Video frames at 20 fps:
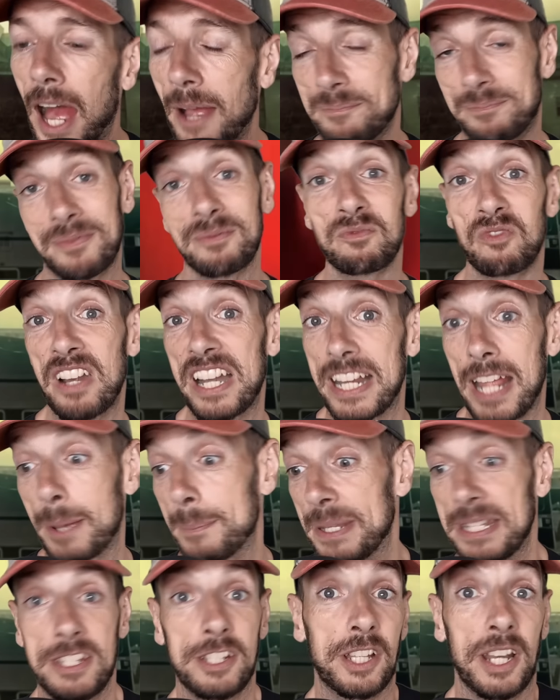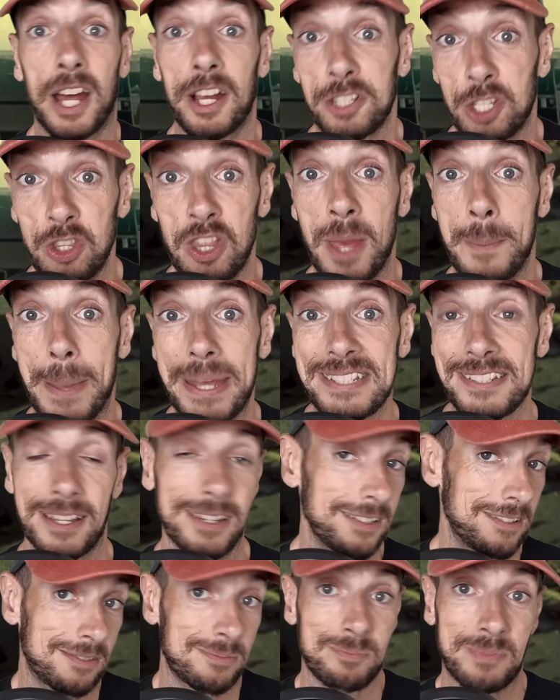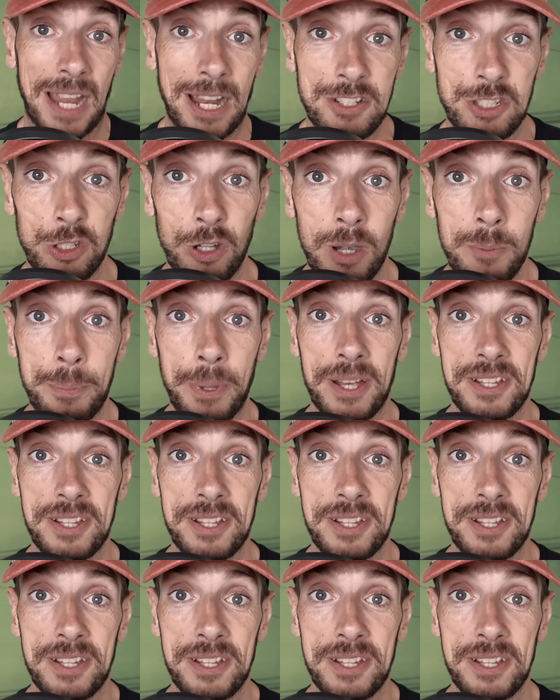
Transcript: I mean, you could argue they're better. It's down to your own